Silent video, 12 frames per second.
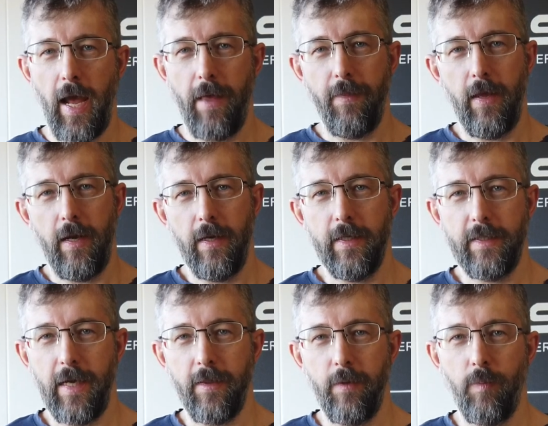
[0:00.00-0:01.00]
and then
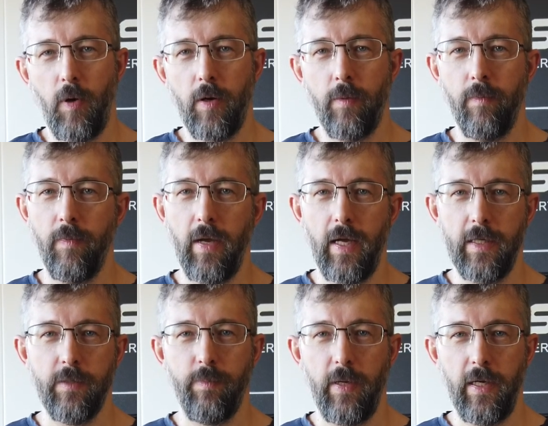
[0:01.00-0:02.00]
down the bottom
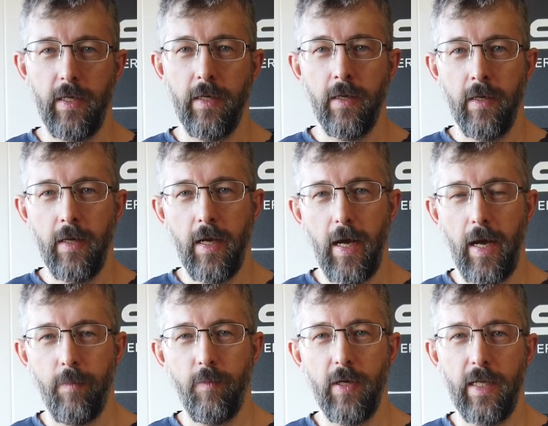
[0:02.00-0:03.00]
it's been
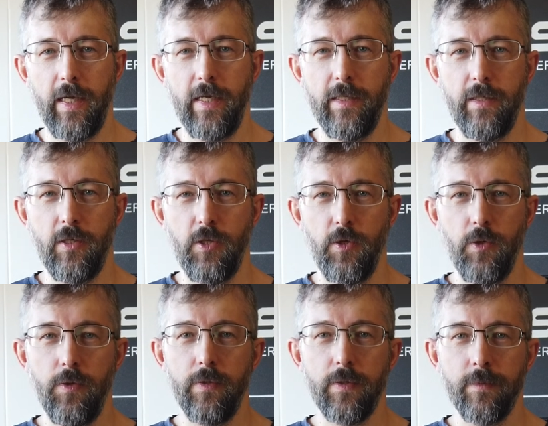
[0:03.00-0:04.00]
really easy to
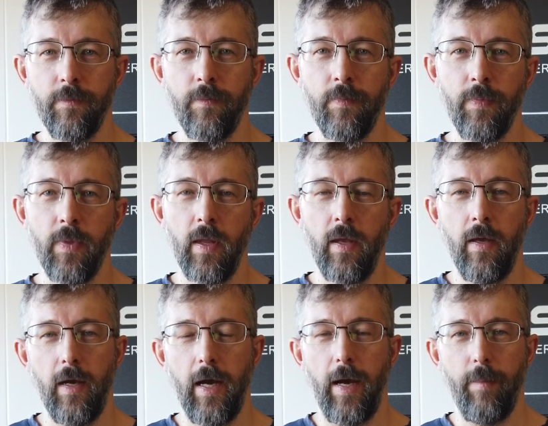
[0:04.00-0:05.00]
use
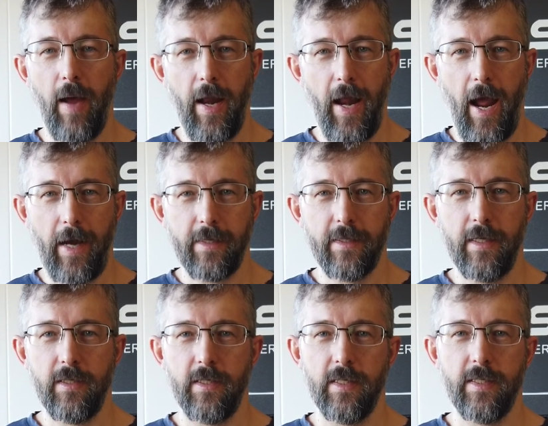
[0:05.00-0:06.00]
and
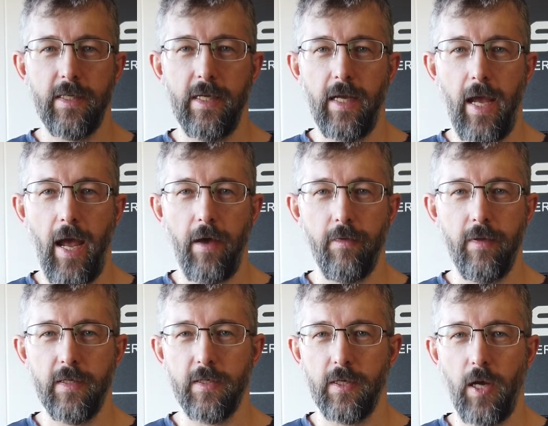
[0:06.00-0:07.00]
access to see how
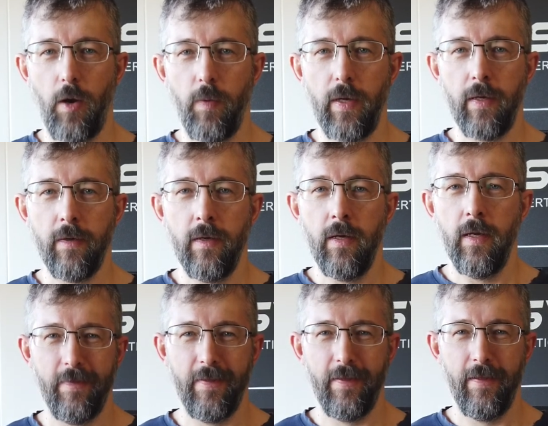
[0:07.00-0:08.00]
things are going.
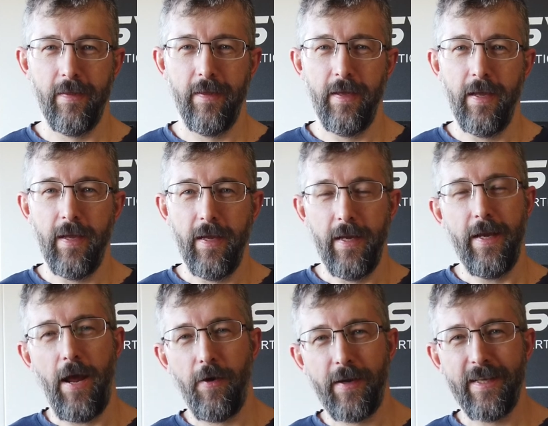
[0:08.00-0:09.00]

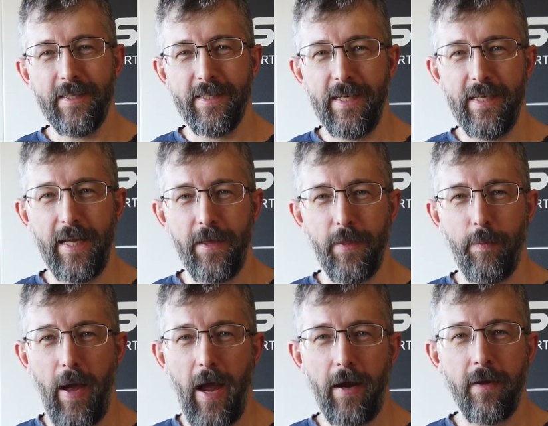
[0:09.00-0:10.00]
Now I can see down the
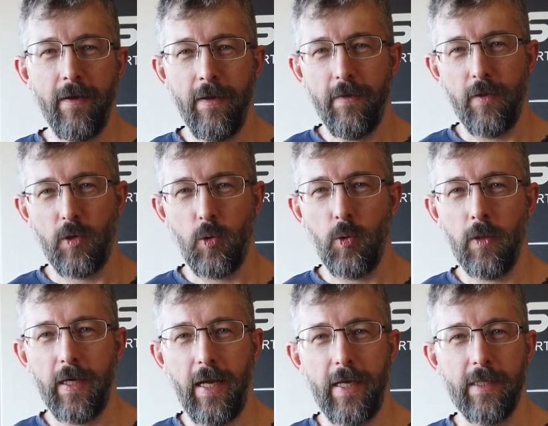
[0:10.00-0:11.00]
back, the
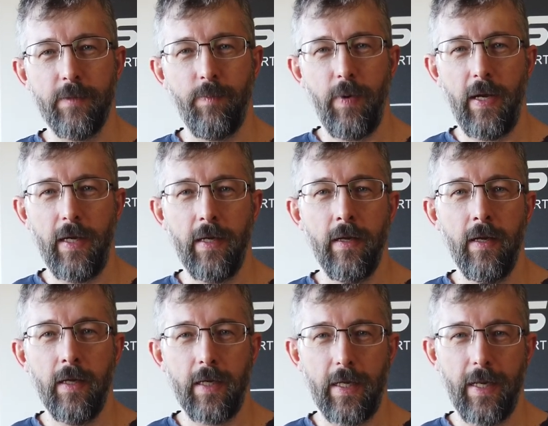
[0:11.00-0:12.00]
coolant has been
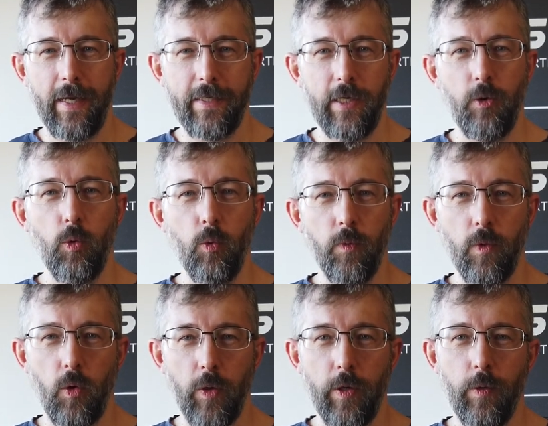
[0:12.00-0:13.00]
collecting all the
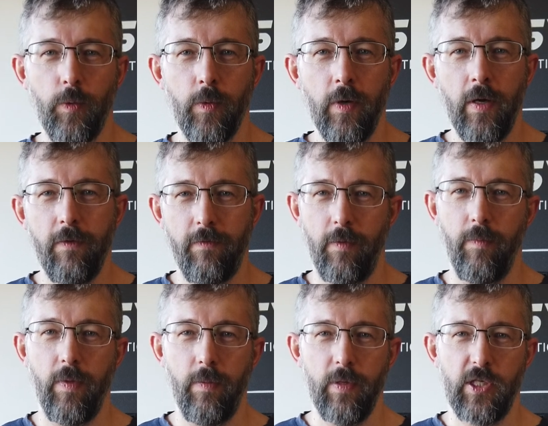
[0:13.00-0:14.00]
oil
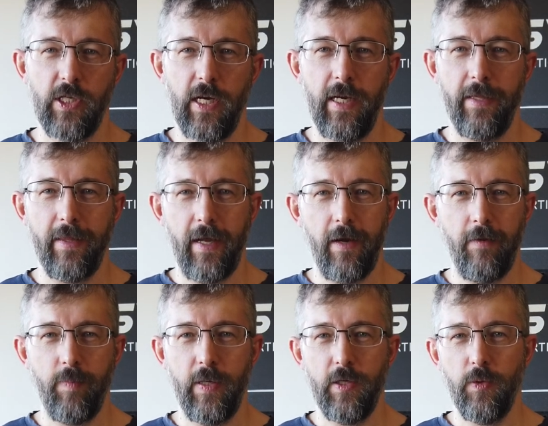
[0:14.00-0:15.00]
from the machining that
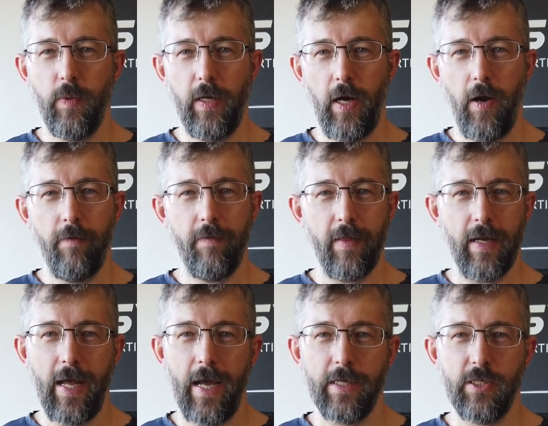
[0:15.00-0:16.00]
I've been doing over the
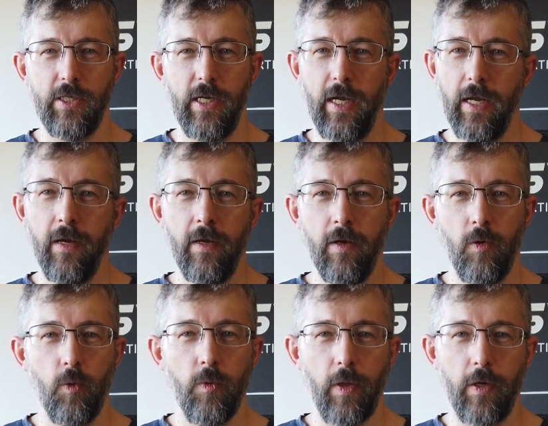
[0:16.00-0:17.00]
last year.
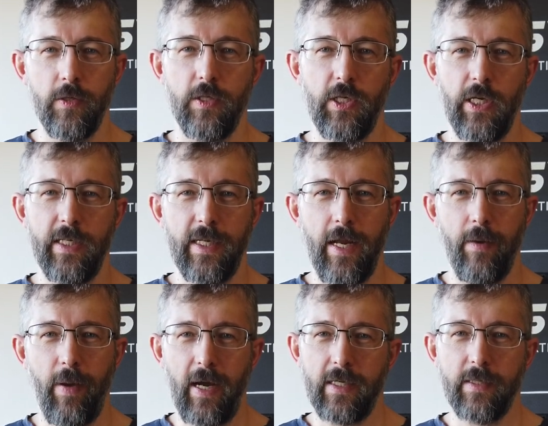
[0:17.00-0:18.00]
All those G10
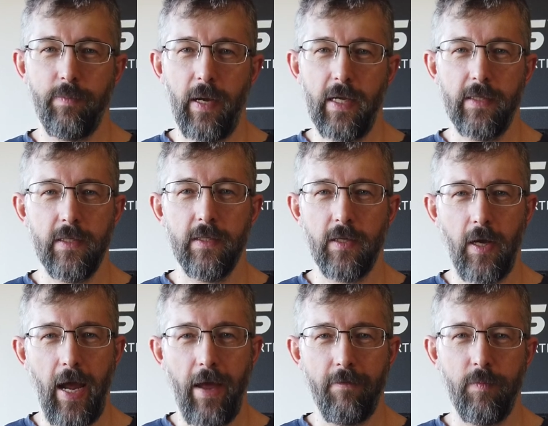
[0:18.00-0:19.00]
backspaces
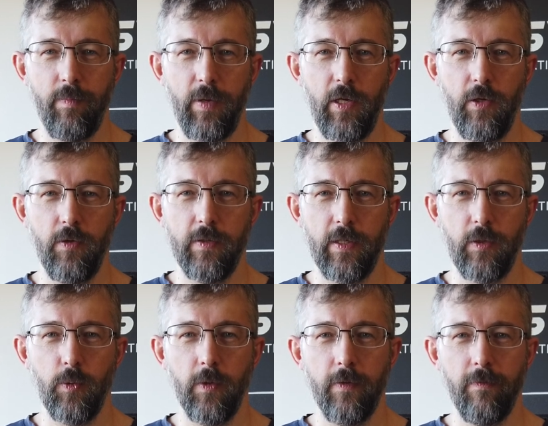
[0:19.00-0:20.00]
I haven't been using
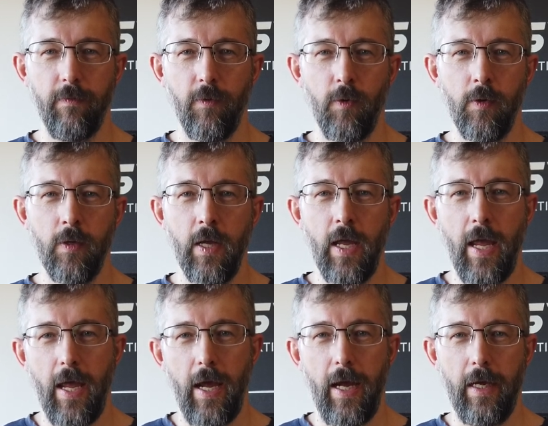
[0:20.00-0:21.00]
coolant for,
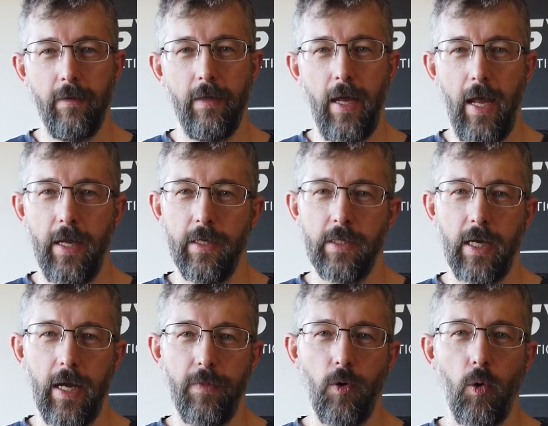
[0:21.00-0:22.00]
and
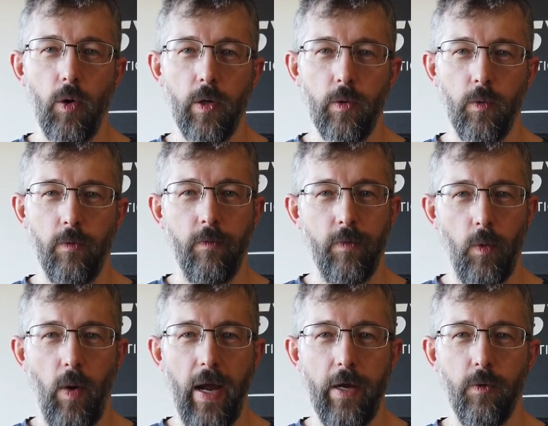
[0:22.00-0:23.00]
the
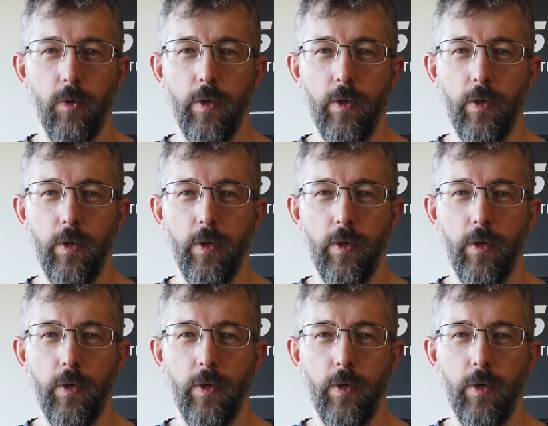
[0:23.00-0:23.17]
whey